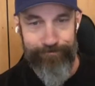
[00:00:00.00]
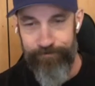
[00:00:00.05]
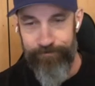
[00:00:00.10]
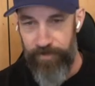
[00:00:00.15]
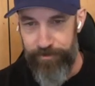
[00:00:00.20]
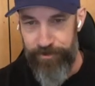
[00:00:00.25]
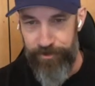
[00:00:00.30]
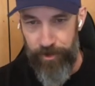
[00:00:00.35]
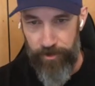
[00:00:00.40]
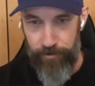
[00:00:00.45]

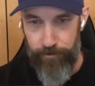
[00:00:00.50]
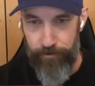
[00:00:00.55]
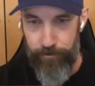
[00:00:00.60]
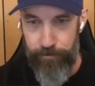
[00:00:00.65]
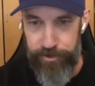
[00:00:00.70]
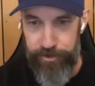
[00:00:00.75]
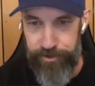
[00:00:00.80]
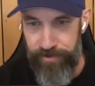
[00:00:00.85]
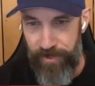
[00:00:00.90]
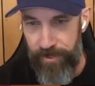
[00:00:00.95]
I'm sure I
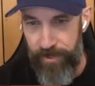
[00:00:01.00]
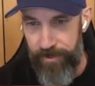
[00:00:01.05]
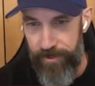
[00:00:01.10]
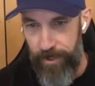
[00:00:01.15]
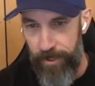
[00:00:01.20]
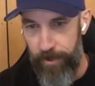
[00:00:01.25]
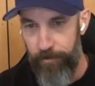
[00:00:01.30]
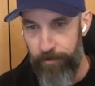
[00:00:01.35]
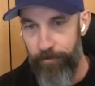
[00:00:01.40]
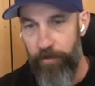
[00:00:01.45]
butchered that
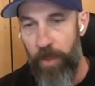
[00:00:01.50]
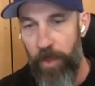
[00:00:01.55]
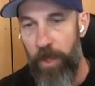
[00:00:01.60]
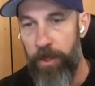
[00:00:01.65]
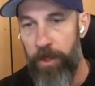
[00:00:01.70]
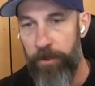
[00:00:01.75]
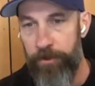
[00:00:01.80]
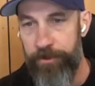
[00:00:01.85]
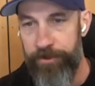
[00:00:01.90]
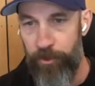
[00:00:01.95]
name.
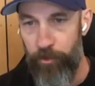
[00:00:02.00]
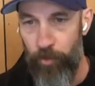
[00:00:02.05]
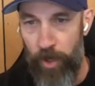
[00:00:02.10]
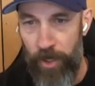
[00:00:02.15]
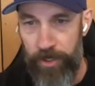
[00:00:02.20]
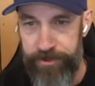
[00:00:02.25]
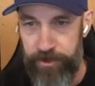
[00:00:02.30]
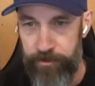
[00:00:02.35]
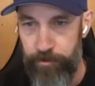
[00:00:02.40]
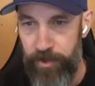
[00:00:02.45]
Using
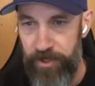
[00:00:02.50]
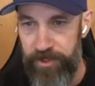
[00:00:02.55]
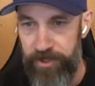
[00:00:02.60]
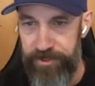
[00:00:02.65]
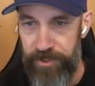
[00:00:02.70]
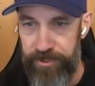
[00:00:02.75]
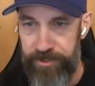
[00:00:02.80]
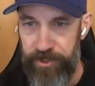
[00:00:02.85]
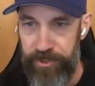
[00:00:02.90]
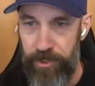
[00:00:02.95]
Roger plus
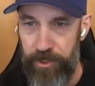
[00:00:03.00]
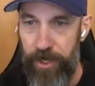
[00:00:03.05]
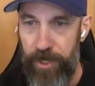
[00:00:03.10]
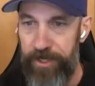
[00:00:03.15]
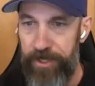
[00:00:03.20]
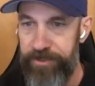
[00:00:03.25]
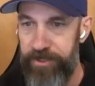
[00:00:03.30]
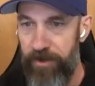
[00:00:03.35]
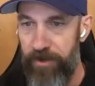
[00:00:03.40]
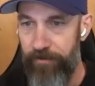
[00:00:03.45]
Ninja.
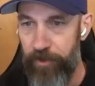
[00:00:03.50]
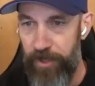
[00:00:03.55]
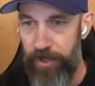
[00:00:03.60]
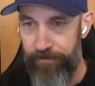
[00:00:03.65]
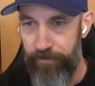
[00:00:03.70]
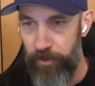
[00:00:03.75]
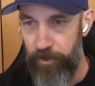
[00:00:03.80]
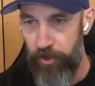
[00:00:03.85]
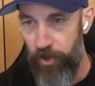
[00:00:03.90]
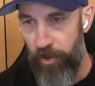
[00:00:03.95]
Hi, Jeff. Good
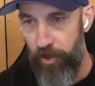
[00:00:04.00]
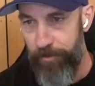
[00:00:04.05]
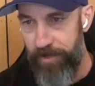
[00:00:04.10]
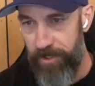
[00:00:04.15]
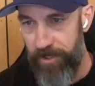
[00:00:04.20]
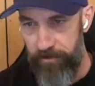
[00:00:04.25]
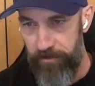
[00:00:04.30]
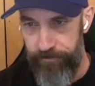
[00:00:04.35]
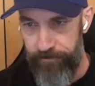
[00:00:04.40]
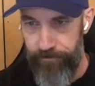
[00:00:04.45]
afternoon. I'm
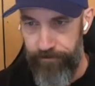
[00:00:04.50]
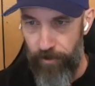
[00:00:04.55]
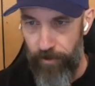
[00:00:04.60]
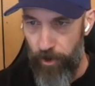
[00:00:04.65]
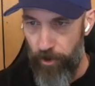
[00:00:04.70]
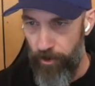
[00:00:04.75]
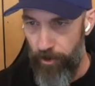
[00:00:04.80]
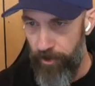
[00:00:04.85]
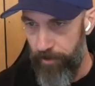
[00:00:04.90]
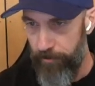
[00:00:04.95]
taking
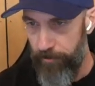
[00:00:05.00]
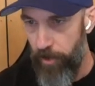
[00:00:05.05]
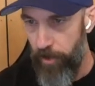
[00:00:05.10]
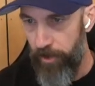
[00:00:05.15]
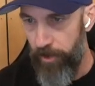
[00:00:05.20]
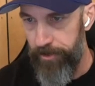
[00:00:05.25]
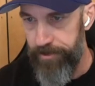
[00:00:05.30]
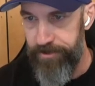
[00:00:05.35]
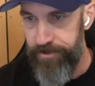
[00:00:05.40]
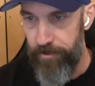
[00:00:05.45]
FAR in
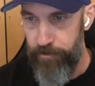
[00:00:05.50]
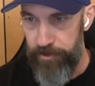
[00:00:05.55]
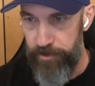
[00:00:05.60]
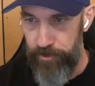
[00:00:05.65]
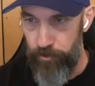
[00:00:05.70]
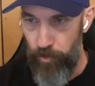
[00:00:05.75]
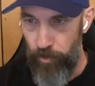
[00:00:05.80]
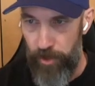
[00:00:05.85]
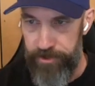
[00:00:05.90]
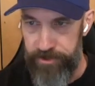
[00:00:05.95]
March. I'm
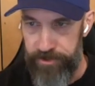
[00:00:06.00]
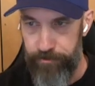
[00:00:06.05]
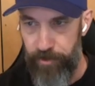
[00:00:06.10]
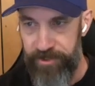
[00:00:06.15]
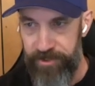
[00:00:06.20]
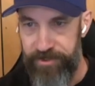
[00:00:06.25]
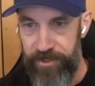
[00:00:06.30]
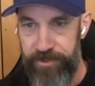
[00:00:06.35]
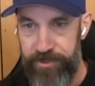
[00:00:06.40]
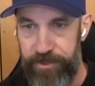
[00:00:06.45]
using Roger
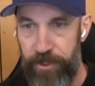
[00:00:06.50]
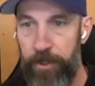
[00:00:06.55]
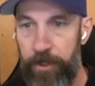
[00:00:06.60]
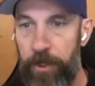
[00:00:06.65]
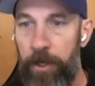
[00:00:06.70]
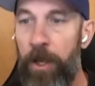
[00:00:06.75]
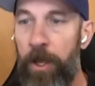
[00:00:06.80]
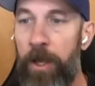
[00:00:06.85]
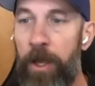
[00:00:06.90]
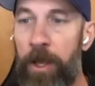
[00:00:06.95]
plus Ninja.
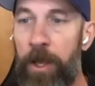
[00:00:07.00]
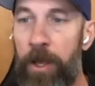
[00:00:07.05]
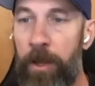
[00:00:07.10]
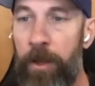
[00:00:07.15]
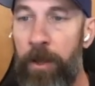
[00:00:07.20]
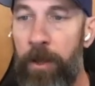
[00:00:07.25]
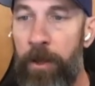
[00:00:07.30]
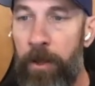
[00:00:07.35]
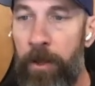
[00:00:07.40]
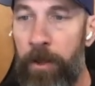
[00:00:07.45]

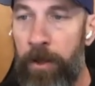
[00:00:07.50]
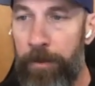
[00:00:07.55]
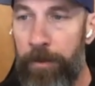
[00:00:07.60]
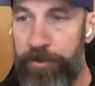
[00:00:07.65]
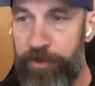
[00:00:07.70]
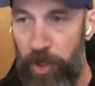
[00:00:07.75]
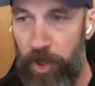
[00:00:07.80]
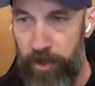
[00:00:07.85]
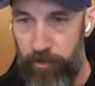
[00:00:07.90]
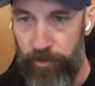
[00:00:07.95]
I'm
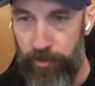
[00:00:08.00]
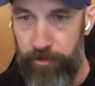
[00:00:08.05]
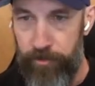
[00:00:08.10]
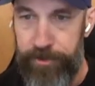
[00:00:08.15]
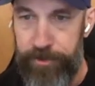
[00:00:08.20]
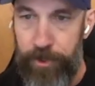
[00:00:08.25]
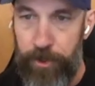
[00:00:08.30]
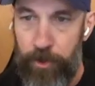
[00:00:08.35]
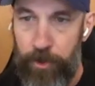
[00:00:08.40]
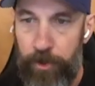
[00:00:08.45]
struggling with the
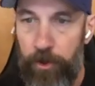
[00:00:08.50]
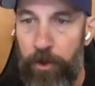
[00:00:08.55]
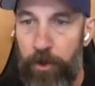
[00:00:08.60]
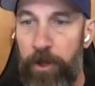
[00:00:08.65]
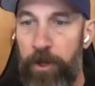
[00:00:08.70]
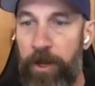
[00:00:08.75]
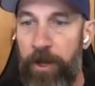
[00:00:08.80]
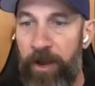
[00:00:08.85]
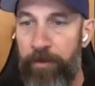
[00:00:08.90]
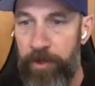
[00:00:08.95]
material.
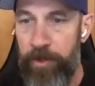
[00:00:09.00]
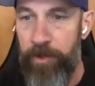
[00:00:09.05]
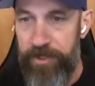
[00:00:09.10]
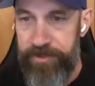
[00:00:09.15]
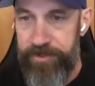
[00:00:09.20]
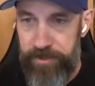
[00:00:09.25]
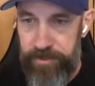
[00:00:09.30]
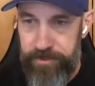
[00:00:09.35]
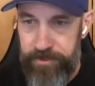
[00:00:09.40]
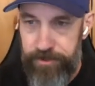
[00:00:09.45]
I've been
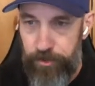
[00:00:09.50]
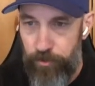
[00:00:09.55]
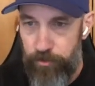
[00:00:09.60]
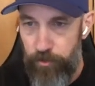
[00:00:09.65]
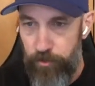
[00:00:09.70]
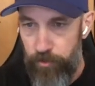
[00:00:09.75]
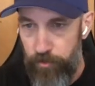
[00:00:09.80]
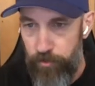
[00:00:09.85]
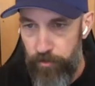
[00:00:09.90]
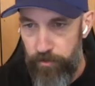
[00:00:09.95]
listening
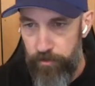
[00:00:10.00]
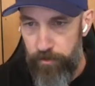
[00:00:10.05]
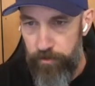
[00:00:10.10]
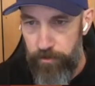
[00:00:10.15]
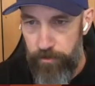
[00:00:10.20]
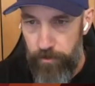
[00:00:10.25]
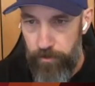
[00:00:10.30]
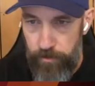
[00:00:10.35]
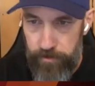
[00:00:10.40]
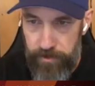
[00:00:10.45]
to
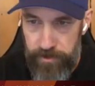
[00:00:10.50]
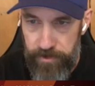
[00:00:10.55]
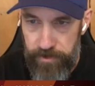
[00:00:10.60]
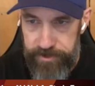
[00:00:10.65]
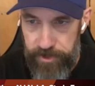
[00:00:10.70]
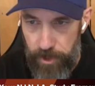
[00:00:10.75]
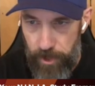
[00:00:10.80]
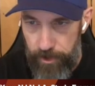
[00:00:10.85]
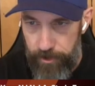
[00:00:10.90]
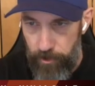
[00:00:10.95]
the
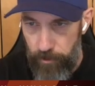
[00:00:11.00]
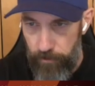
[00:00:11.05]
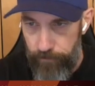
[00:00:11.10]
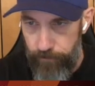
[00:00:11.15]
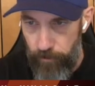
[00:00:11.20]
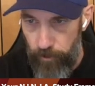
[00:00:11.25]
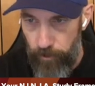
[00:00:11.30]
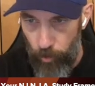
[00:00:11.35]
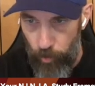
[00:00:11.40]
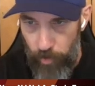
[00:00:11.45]
Ninja audio
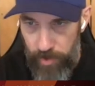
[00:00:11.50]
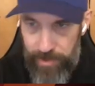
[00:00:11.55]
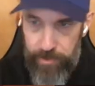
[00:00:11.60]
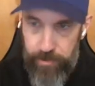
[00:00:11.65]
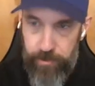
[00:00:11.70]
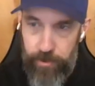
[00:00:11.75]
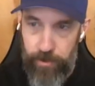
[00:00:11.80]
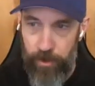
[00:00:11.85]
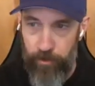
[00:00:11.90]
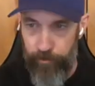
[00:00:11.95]
for a
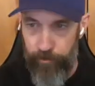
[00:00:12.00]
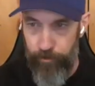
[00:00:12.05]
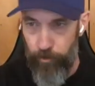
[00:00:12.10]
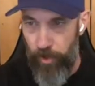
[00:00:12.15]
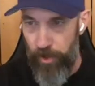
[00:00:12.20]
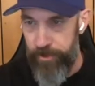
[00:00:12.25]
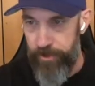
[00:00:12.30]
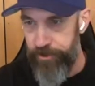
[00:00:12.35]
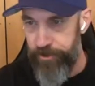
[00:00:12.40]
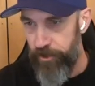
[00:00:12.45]
week along with
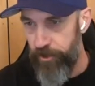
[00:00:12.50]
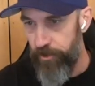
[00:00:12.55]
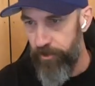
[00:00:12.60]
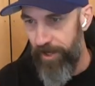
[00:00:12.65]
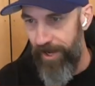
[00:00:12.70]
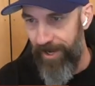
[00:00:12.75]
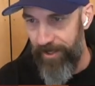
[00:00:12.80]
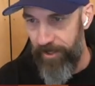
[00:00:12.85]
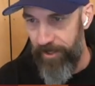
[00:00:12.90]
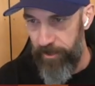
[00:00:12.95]
Roger.
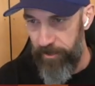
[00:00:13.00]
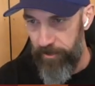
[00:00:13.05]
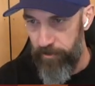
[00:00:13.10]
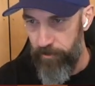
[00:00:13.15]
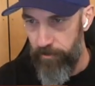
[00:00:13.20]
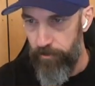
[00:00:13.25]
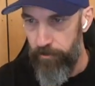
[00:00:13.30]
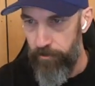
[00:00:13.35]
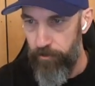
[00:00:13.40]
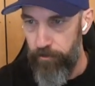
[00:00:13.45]
I can
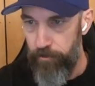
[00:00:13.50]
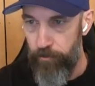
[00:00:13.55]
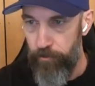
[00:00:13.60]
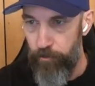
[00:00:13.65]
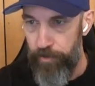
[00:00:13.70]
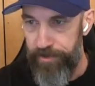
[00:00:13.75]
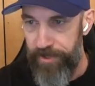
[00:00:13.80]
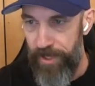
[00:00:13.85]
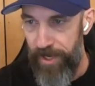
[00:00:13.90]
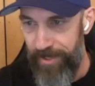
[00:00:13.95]

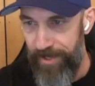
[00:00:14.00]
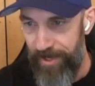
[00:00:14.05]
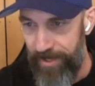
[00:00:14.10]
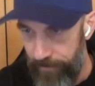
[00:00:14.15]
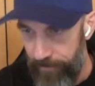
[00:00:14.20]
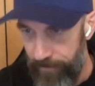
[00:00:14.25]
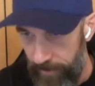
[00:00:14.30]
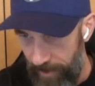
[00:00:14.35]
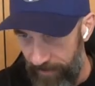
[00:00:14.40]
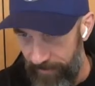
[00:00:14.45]
retain
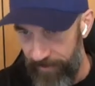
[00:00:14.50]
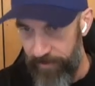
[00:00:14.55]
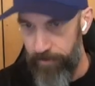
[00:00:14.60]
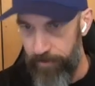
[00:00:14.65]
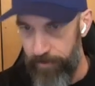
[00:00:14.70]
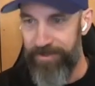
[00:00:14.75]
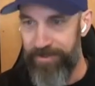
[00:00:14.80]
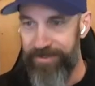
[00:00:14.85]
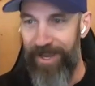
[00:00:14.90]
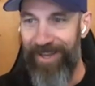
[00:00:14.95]
anything. I think he
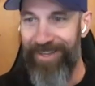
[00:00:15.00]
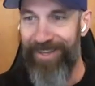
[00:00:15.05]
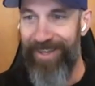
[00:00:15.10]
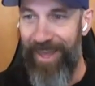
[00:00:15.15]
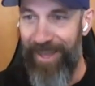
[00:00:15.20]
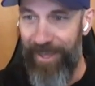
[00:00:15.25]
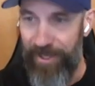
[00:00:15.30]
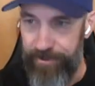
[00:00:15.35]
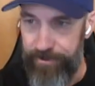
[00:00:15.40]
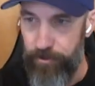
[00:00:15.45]
means I can't